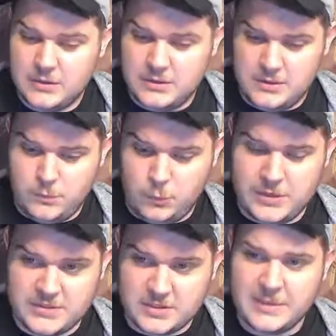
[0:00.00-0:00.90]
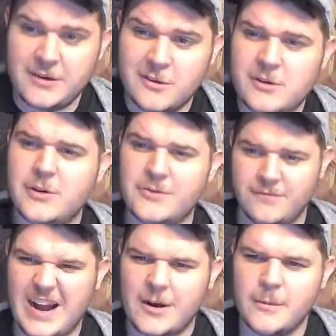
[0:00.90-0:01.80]
what I was talking about earlier, your
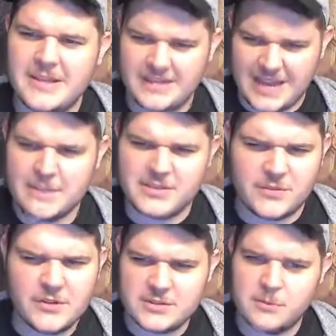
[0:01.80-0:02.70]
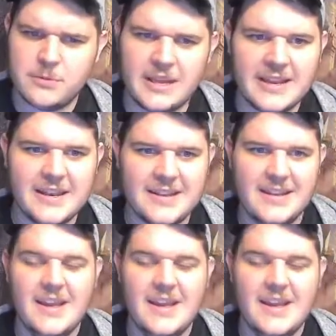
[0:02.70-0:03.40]
environment, the atmosphere that you're playing in.